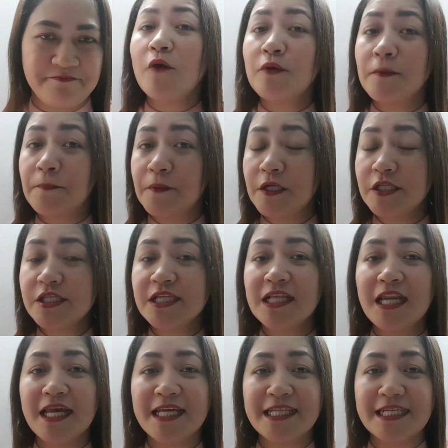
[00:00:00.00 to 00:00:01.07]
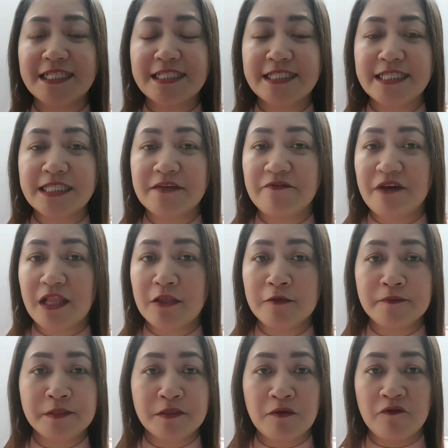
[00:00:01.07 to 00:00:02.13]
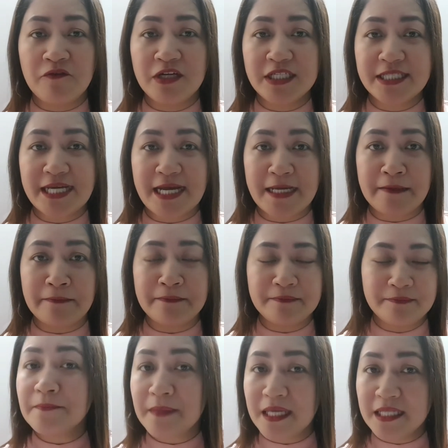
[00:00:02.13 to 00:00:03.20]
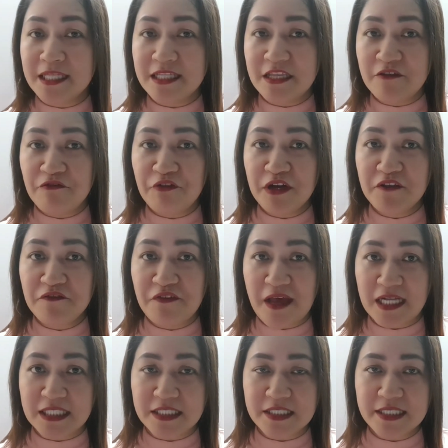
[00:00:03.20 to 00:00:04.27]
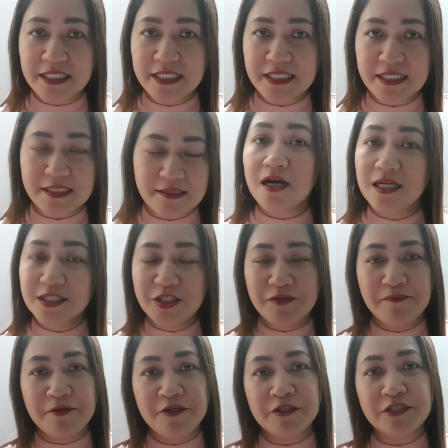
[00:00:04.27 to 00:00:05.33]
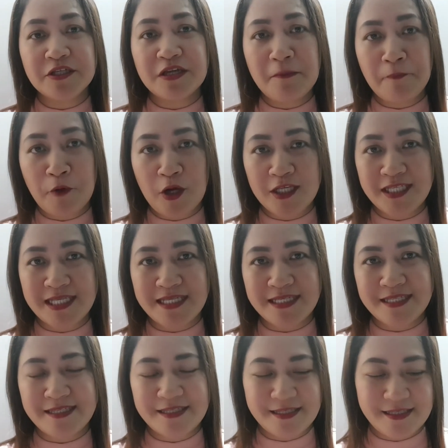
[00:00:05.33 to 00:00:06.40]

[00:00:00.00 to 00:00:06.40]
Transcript: Our personal identity develops over time, and many different factors contribute to the process.